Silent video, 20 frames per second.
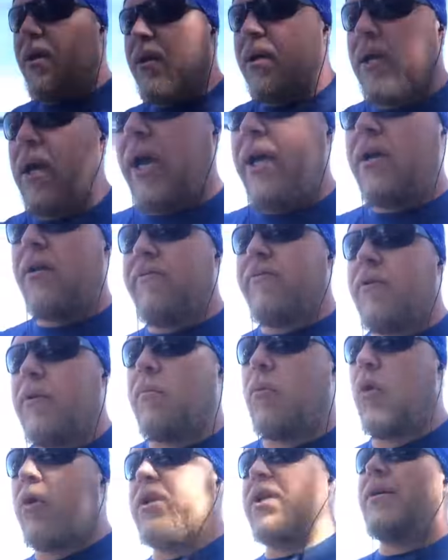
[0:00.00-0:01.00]
kind of the
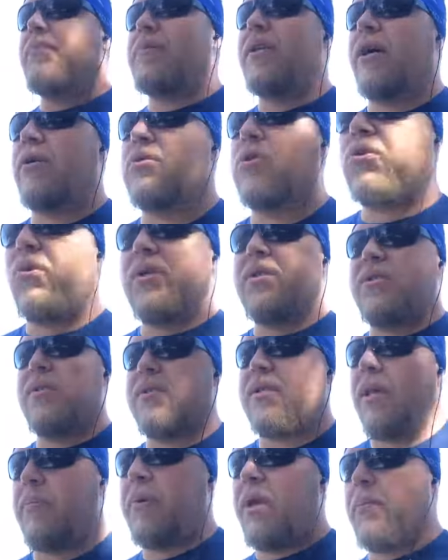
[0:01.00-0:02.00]
more deep down
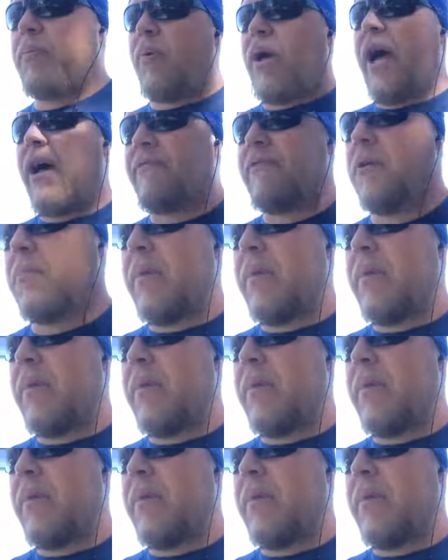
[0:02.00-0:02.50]
choices that people have to